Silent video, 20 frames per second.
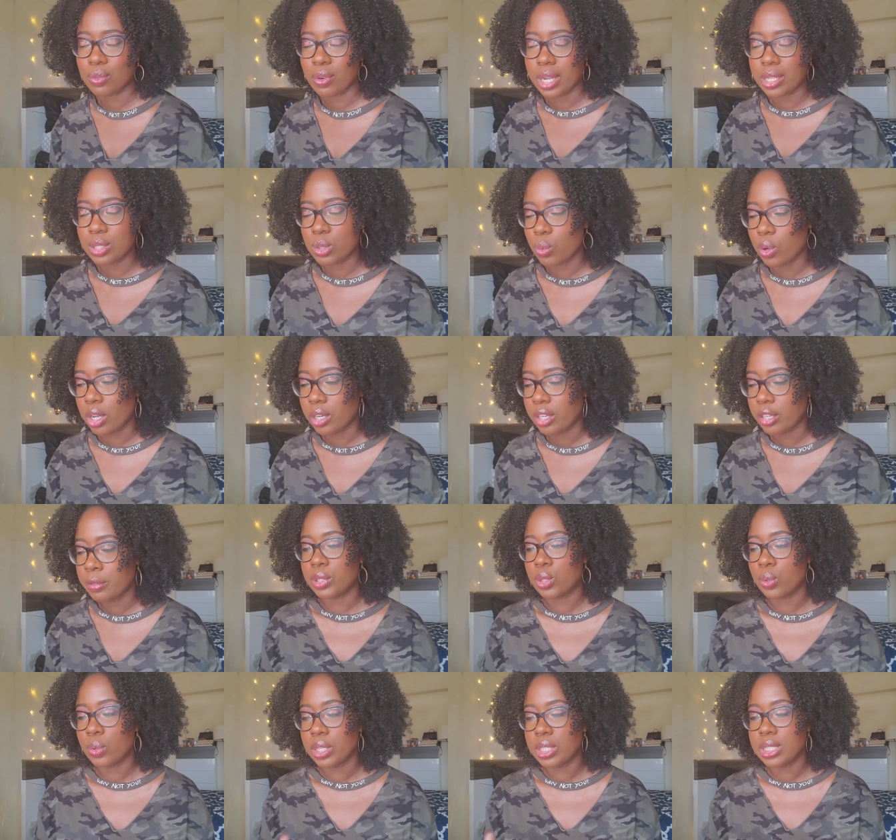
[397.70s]
rice water.
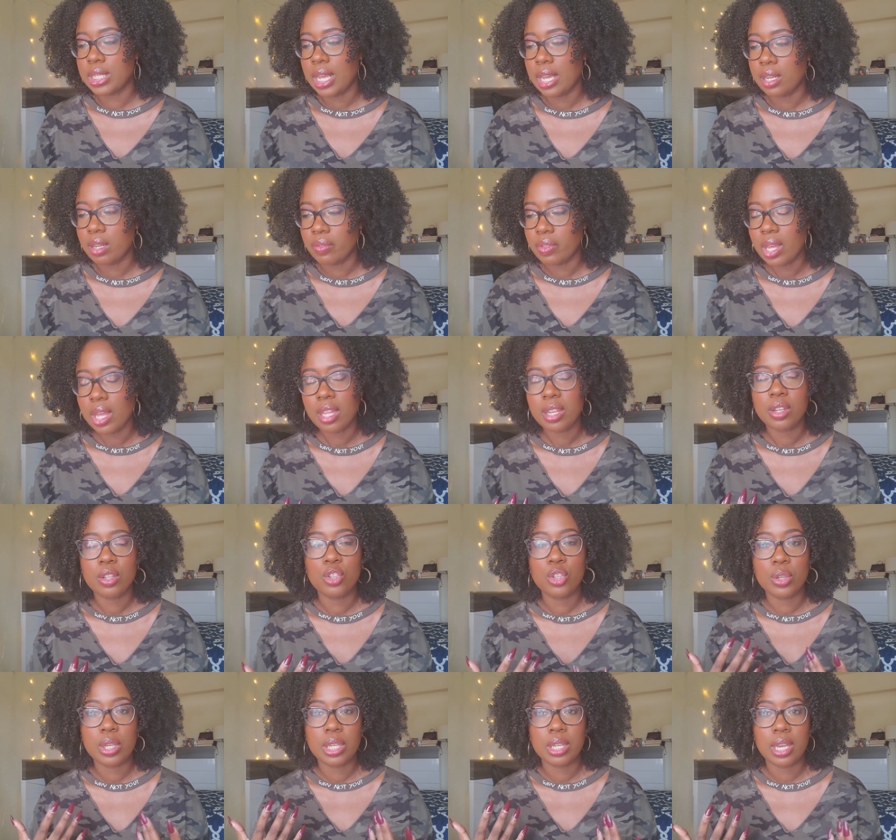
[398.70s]
Towards the end of that,
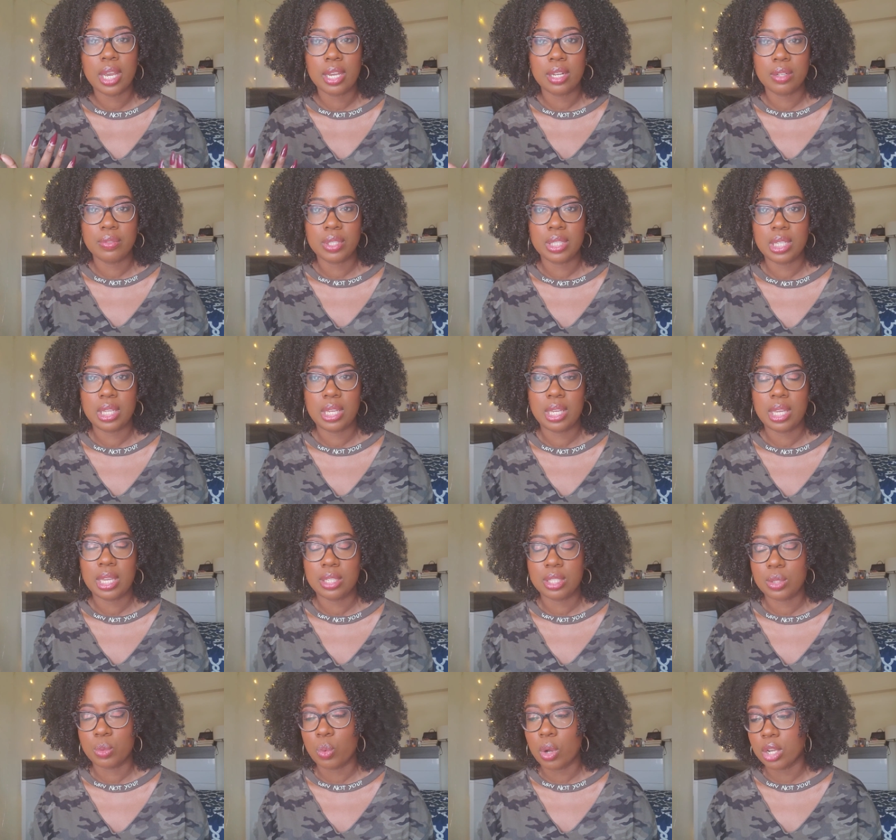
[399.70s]
you can kind of see
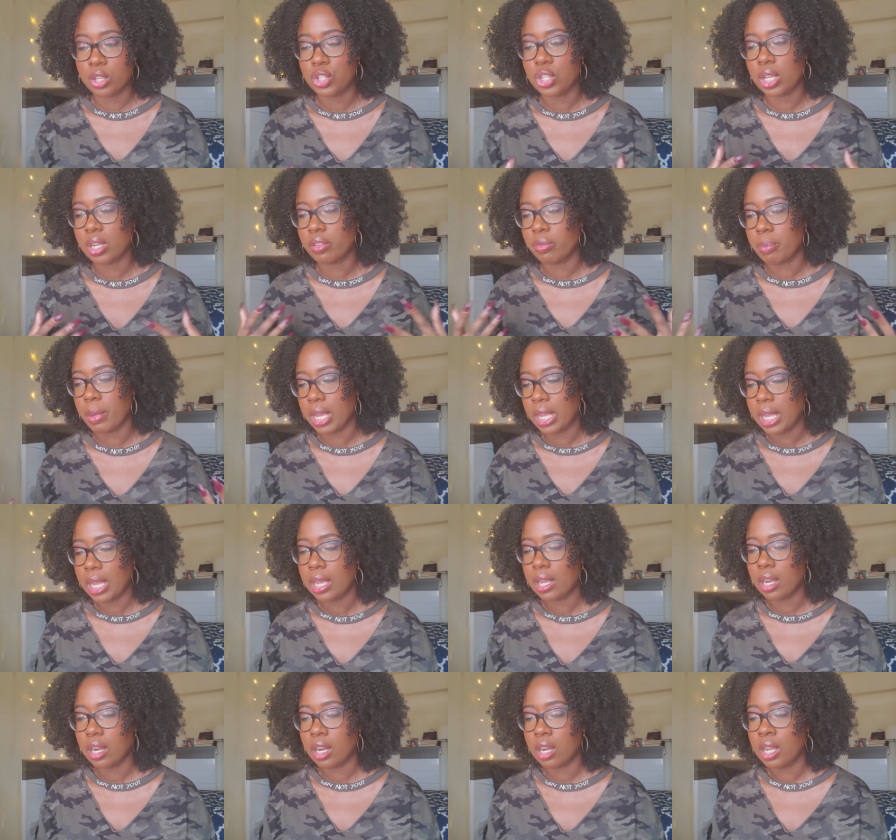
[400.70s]
it's washed out of my
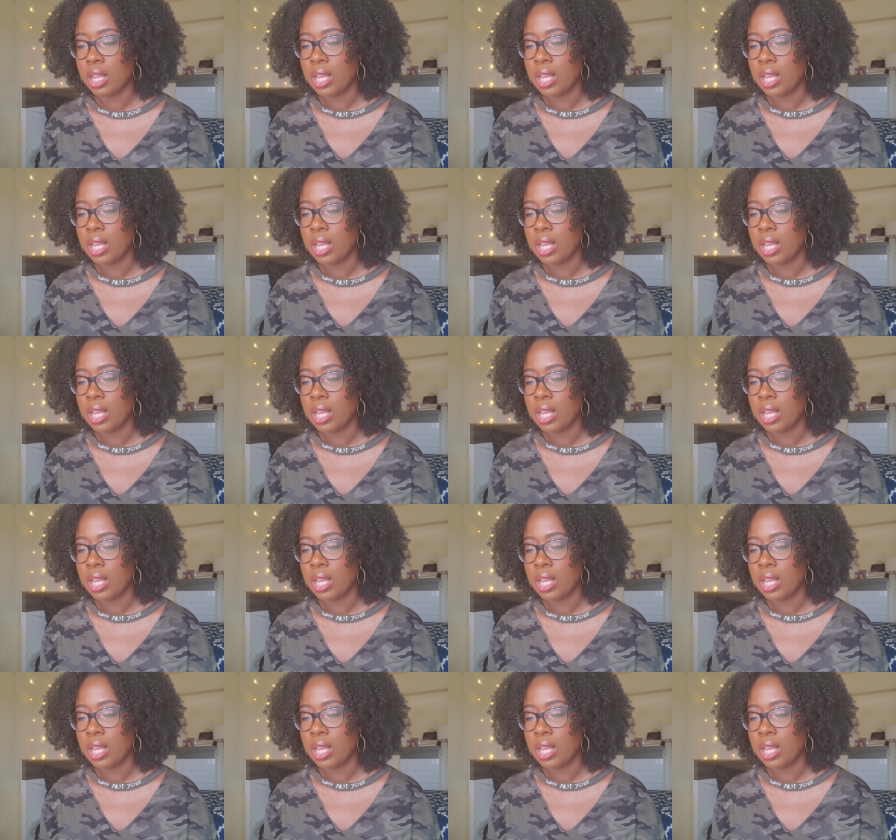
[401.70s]
hair.